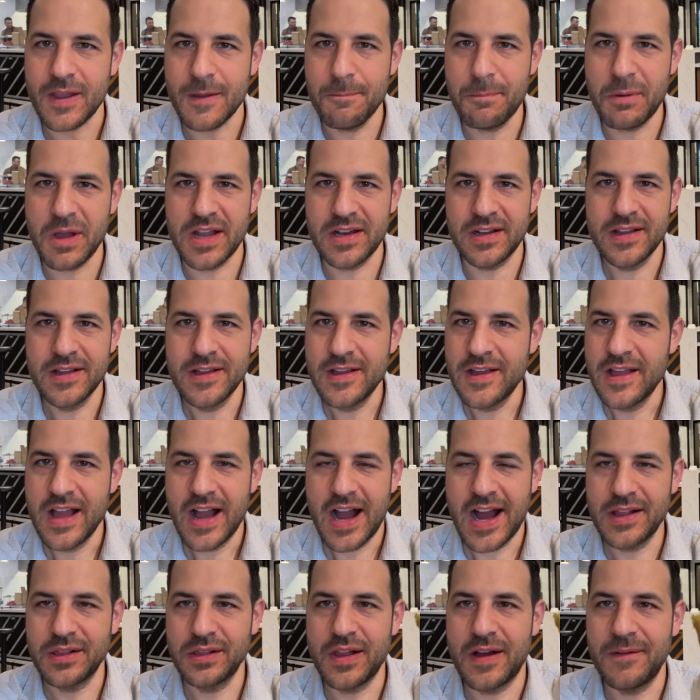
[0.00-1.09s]
But
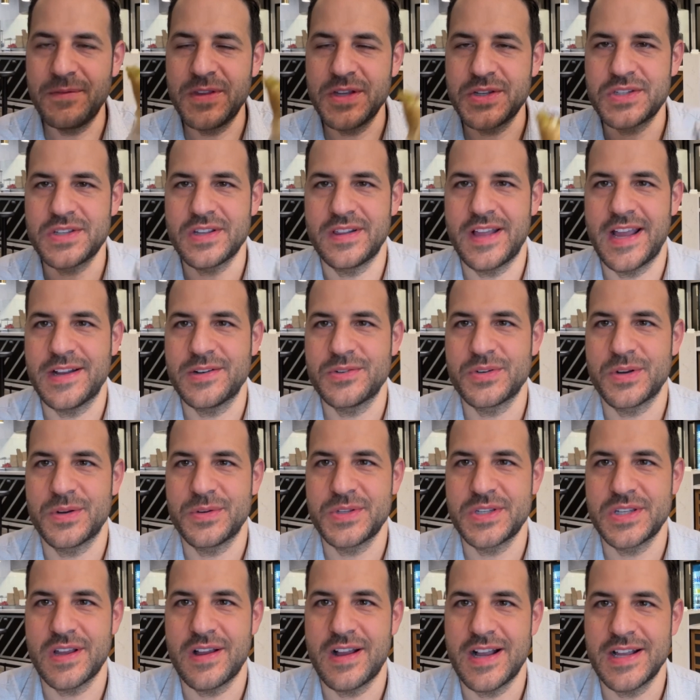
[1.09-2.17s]
I love the cilantro
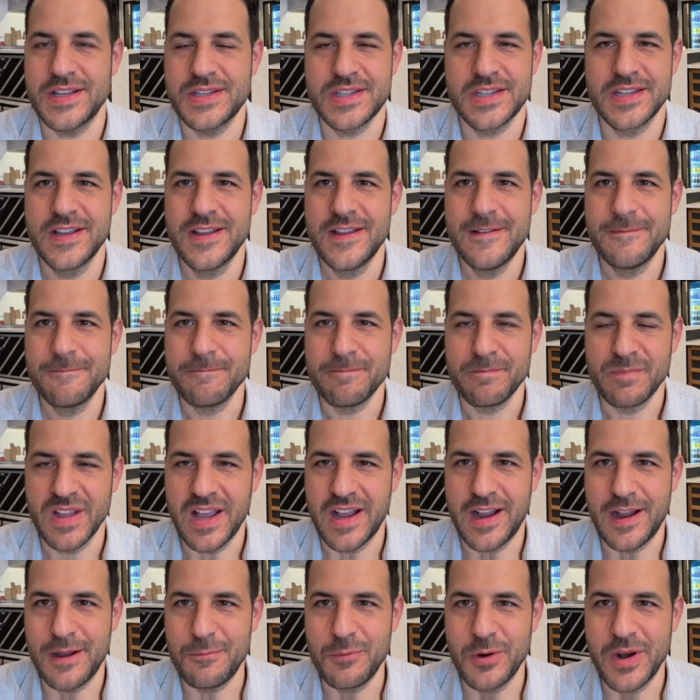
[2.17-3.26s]
sauce.
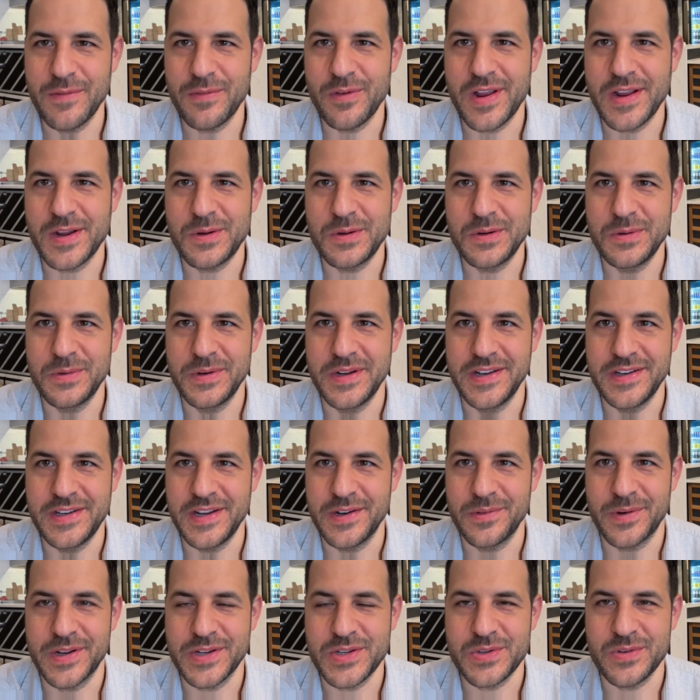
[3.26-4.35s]
Whenever I go to an
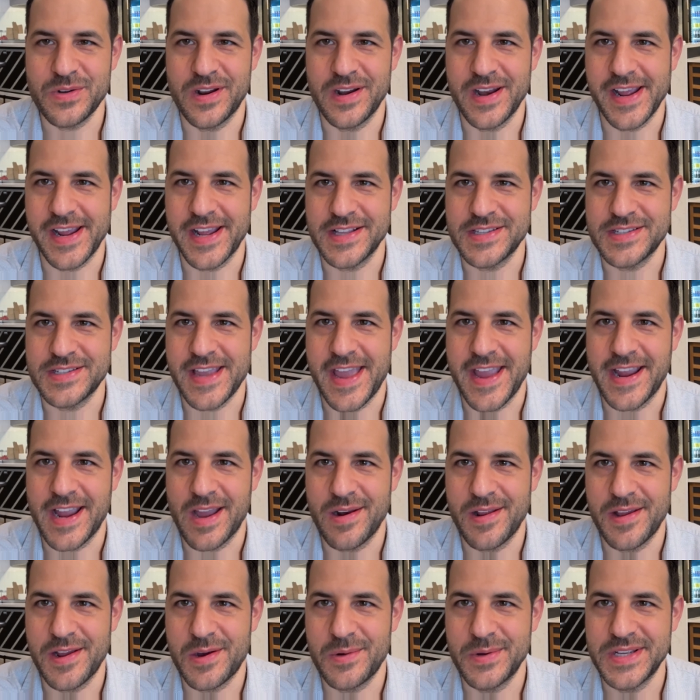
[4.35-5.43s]
Indian restaurant and I get takeout,
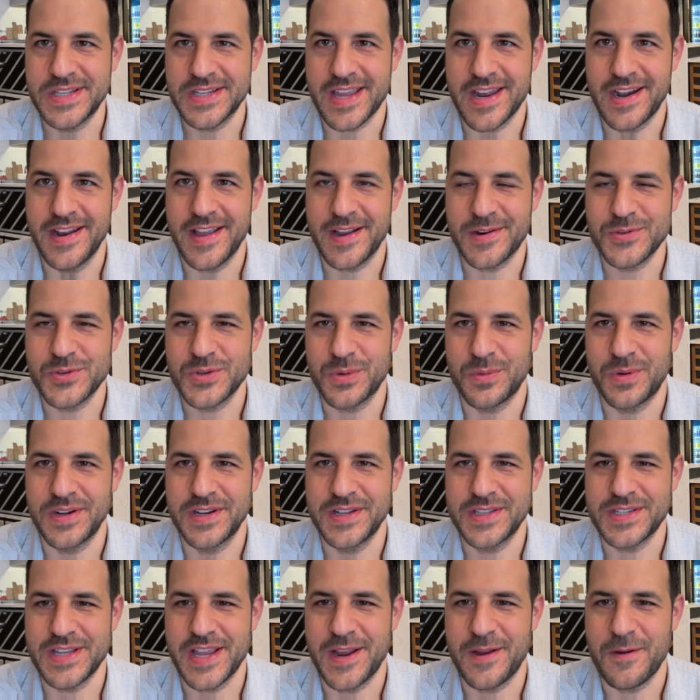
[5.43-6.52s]
I always get an extra one
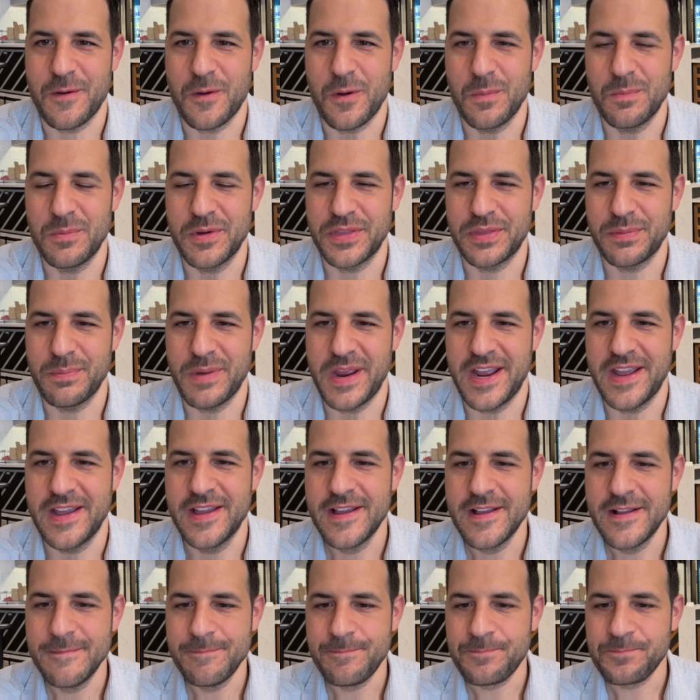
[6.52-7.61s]
to take home with me.
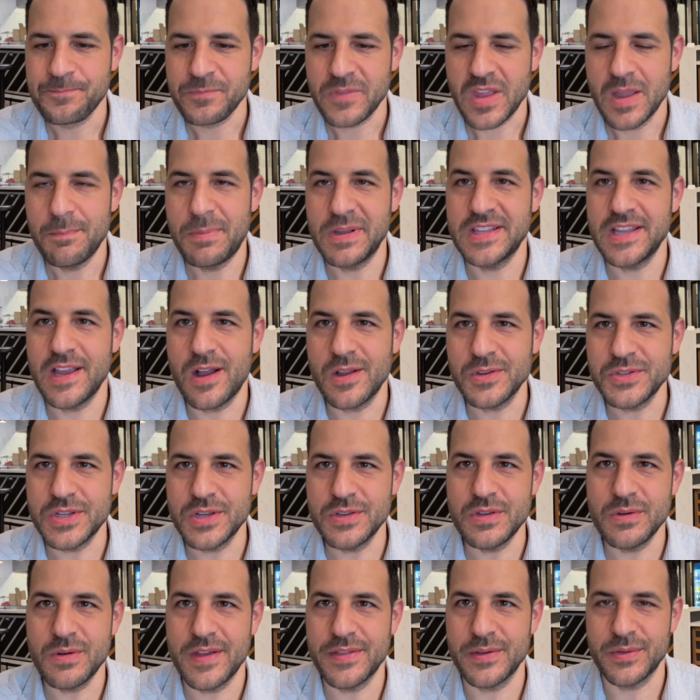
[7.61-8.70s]
But they also
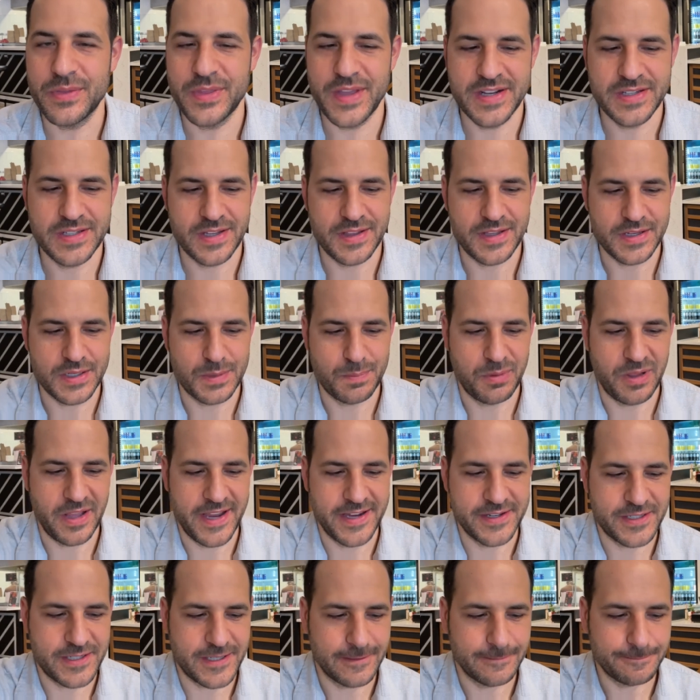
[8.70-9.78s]
do other things at this
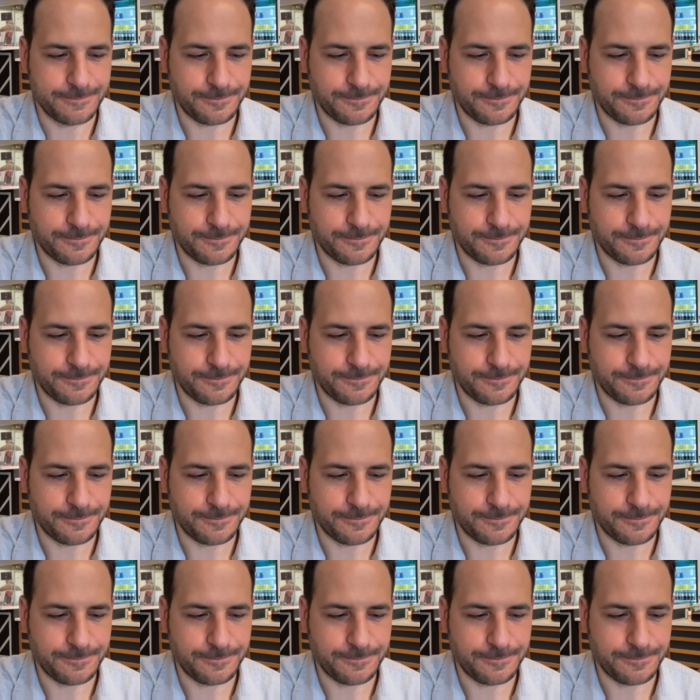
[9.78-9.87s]
place.